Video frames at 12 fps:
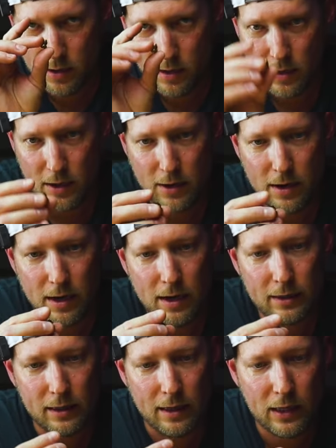There it
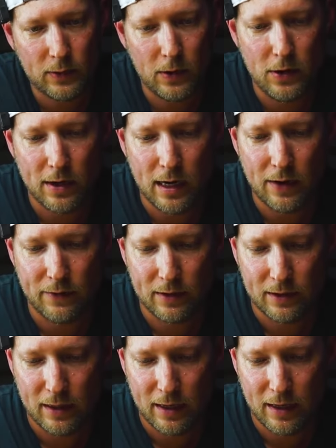is. And this one you can even
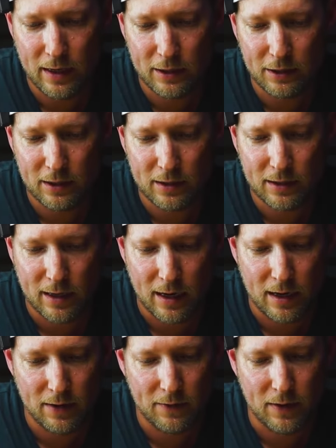see it's just
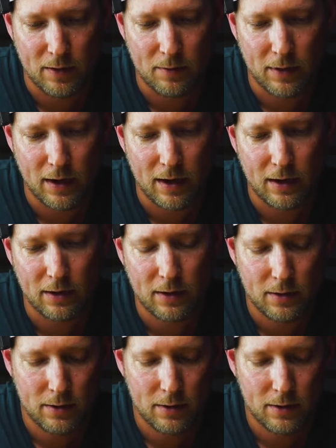kind of getting